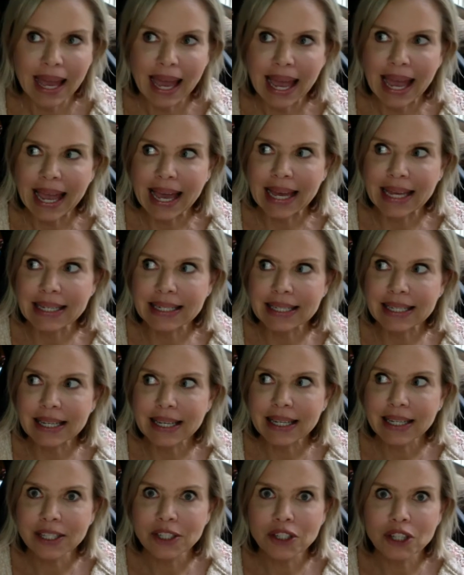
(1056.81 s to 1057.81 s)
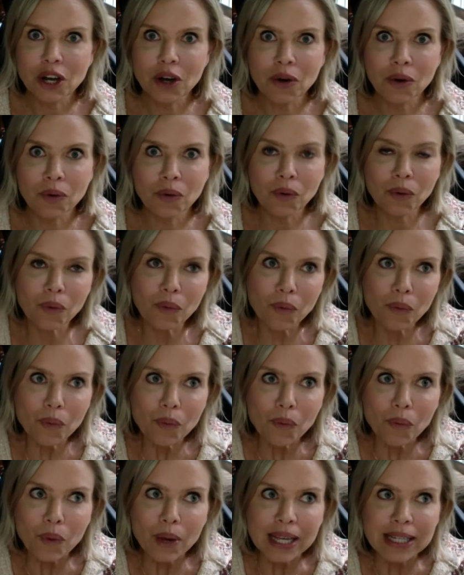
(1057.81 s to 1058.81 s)
And so
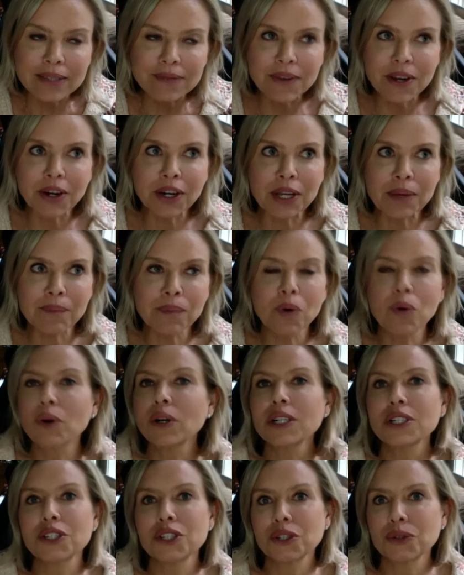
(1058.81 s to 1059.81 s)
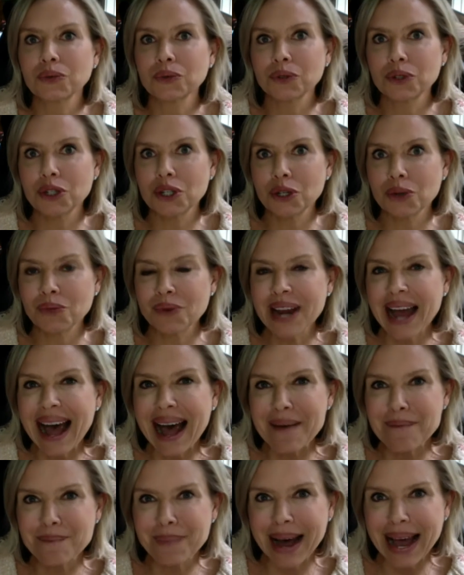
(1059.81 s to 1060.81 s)
it's very important to
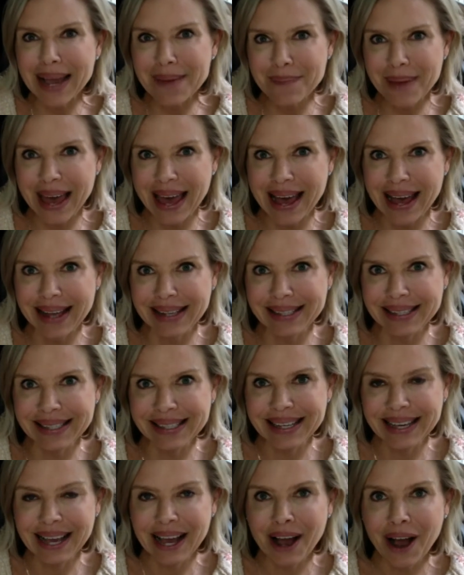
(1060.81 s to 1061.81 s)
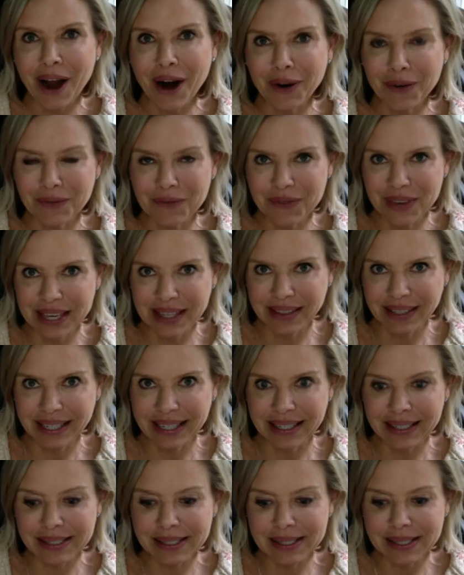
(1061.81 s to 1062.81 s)
not bypass our
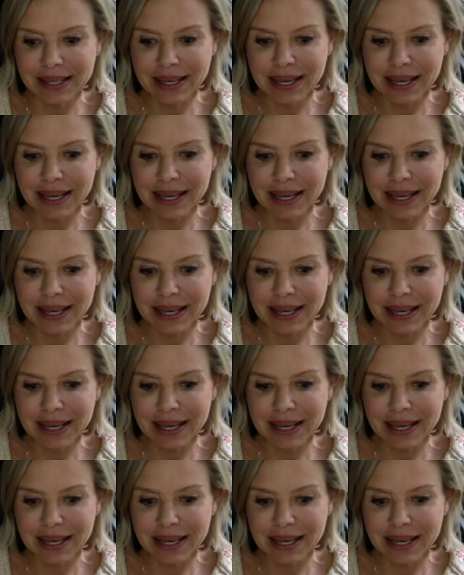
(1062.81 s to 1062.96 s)
feelings,